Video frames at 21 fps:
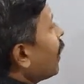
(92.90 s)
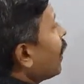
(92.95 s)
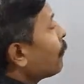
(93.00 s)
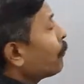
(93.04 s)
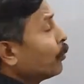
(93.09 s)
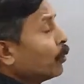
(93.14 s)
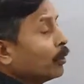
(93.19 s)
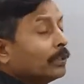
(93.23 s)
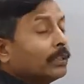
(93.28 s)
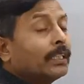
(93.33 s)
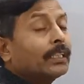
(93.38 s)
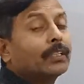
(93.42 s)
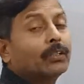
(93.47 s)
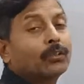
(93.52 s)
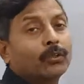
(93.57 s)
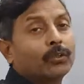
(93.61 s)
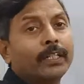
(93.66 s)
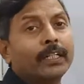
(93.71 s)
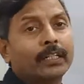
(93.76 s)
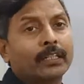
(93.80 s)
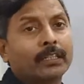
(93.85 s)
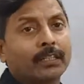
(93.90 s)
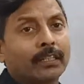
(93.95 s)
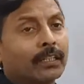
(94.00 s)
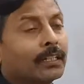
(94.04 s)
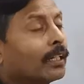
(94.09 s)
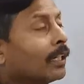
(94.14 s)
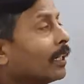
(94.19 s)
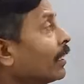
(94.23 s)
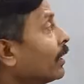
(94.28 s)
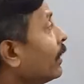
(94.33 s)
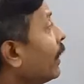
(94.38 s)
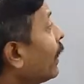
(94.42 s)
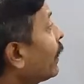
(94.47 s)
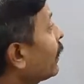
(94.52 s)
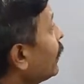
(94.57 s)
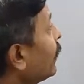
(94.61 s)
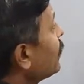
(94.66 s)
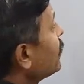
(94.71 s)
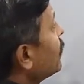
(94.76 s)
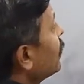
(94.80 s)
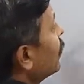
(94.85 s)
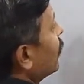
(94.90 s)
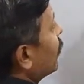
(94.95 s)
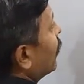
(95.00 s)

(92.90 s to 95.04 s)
opposite to it, that is